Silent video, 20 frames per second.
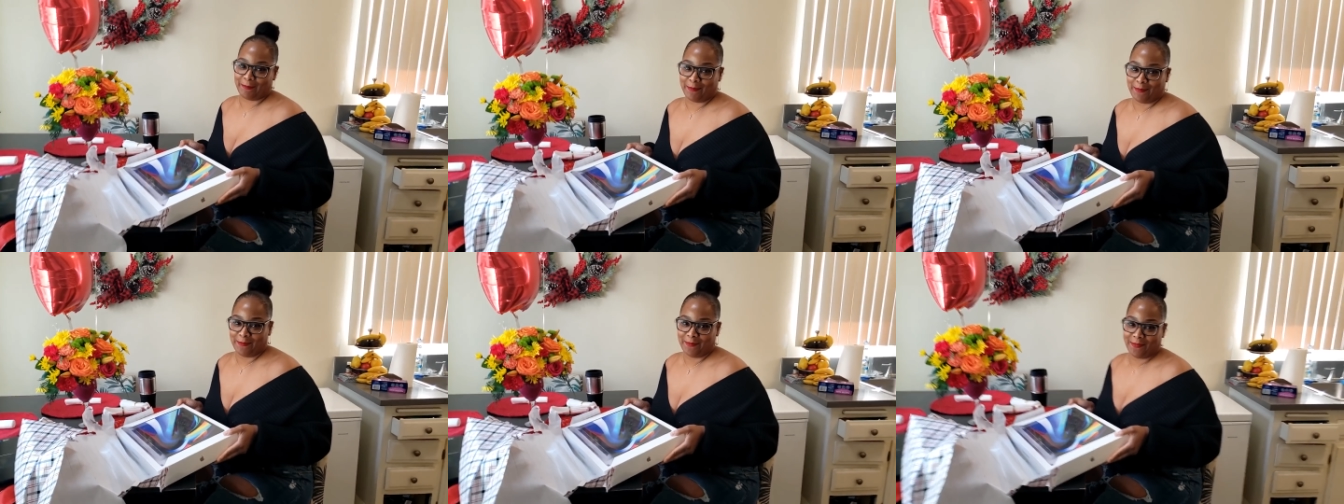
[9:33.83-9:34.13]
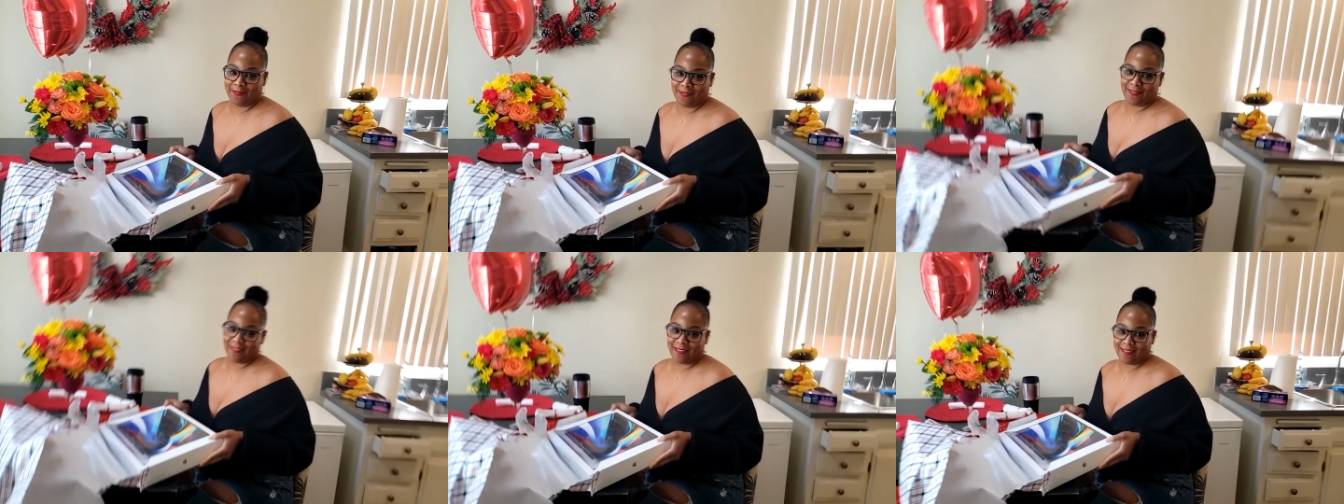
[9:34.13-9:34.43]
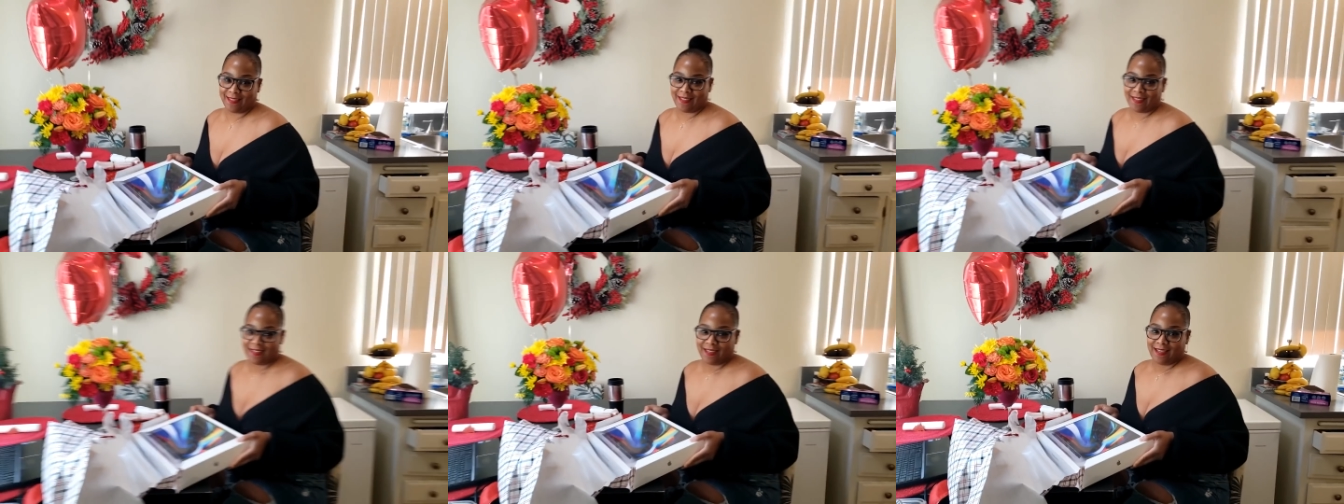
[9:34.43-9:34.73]
You
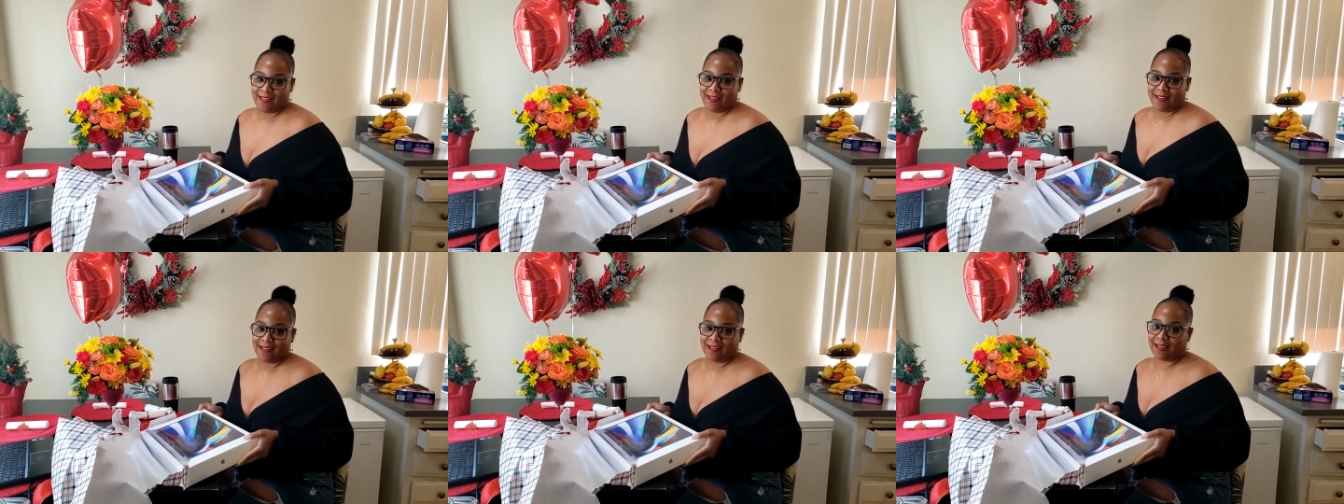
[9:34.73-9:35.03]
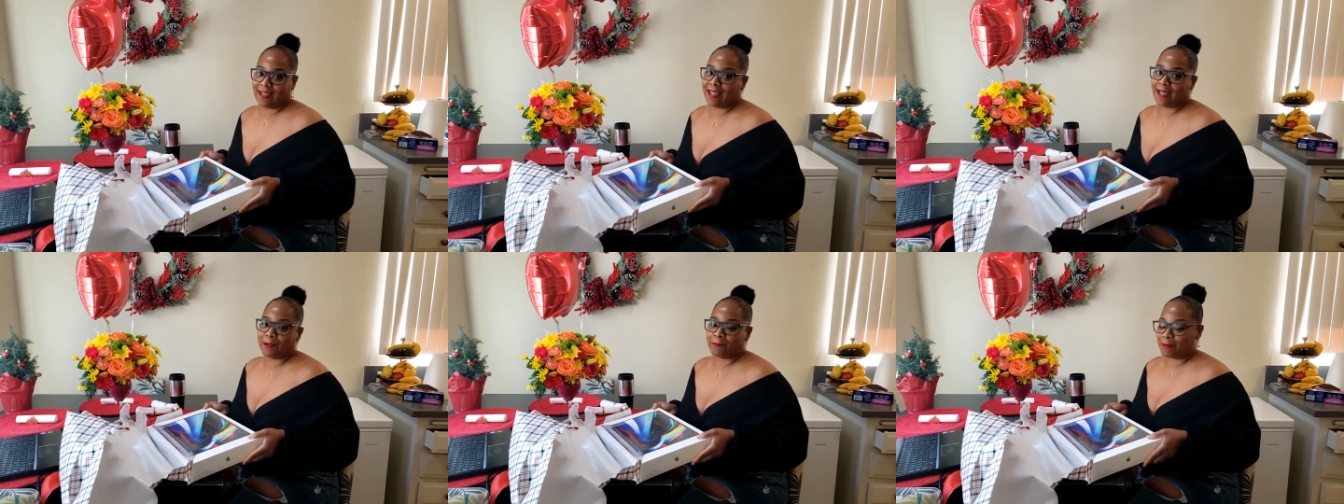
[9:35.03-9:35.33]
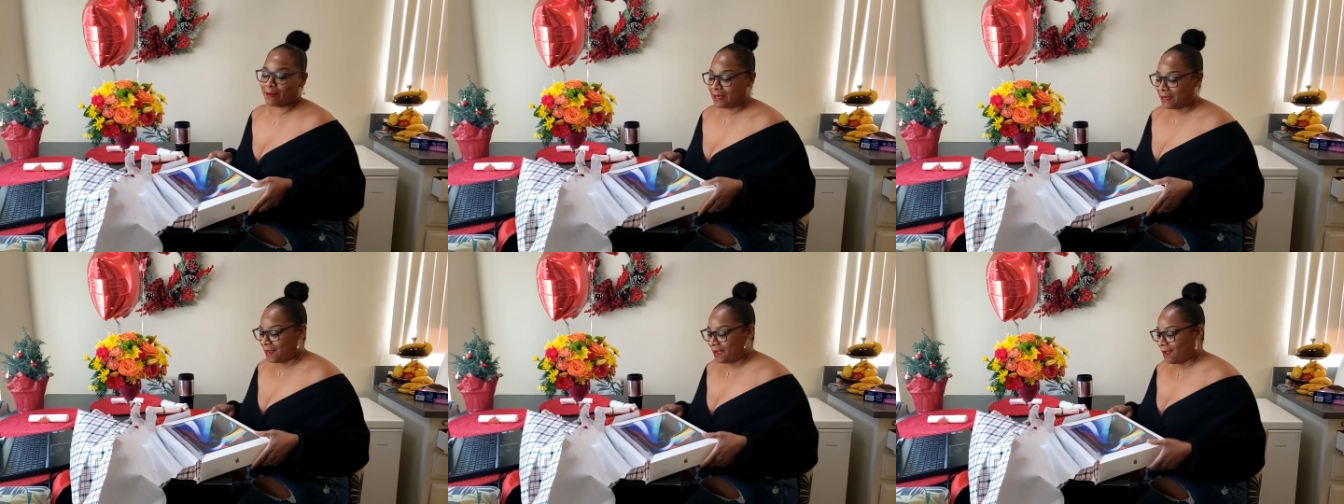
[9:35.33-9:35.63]
wanted it. Yeah,
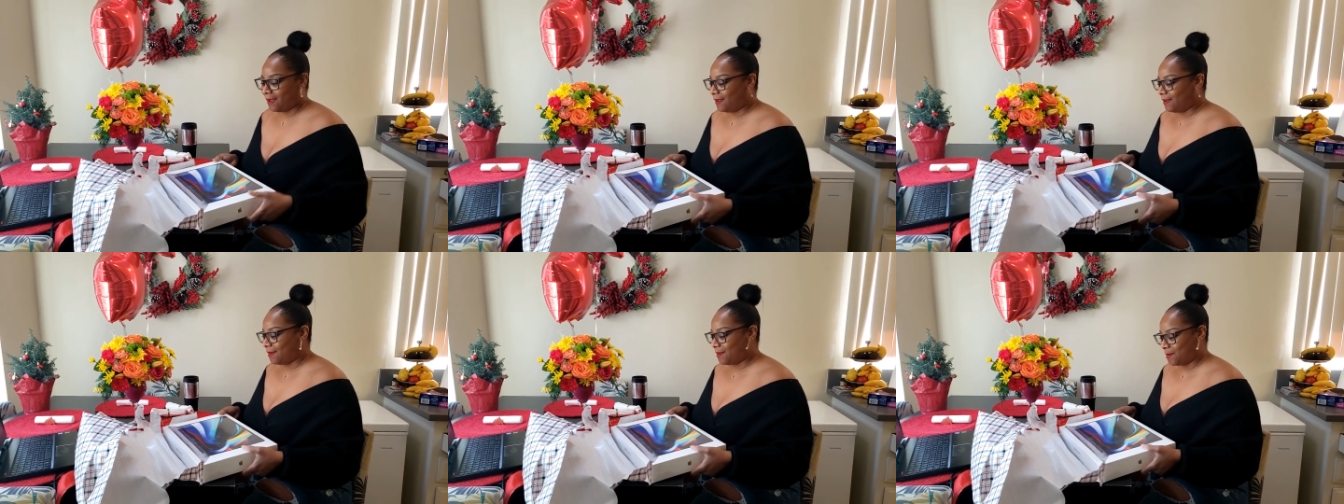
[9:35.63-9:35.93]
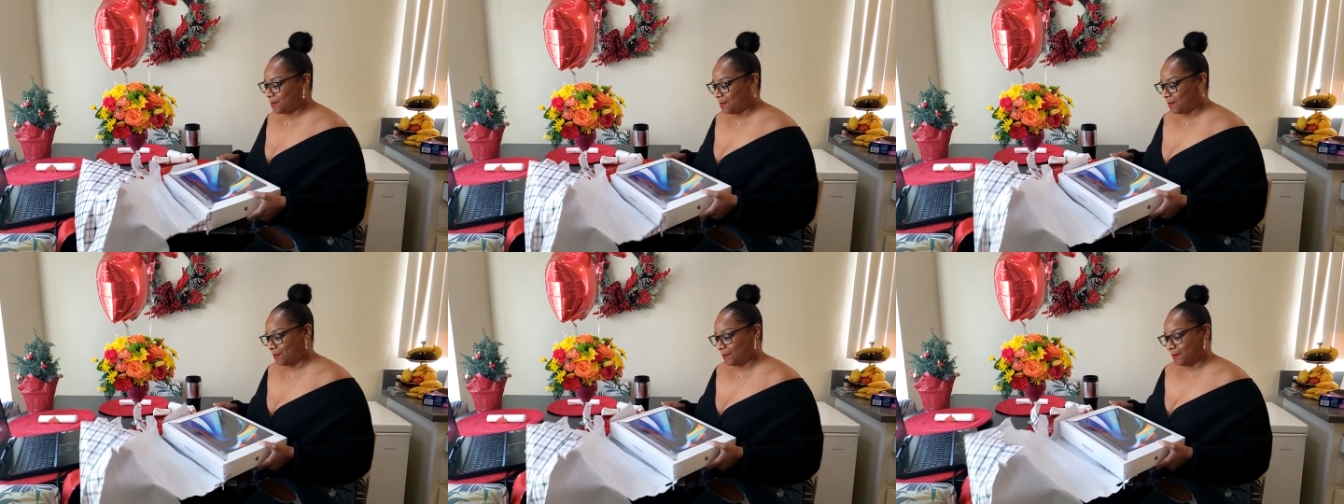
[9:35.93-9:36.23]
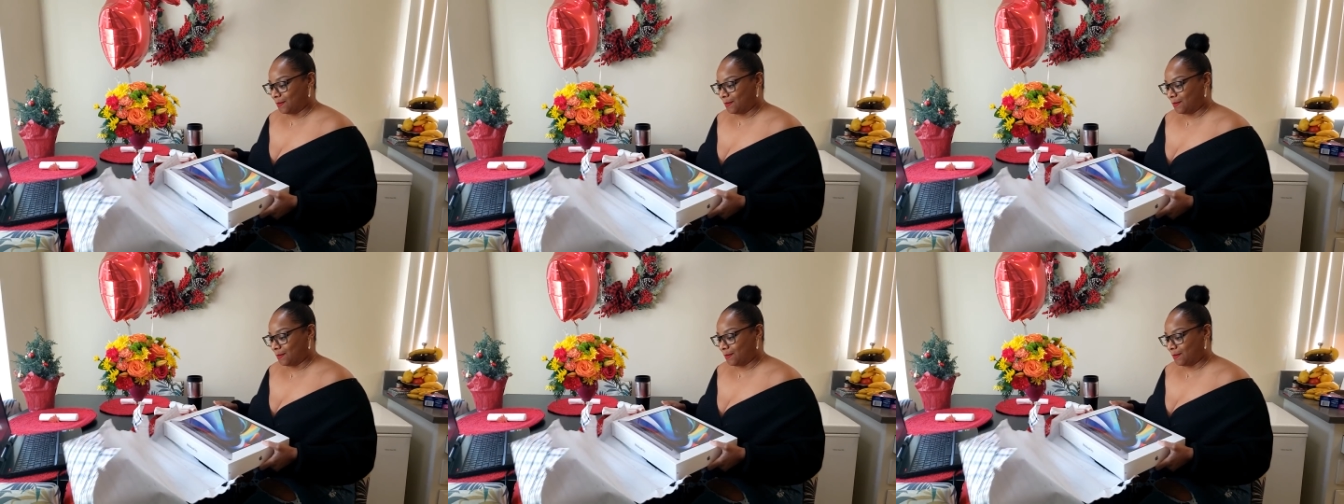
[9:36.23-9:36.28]
but no.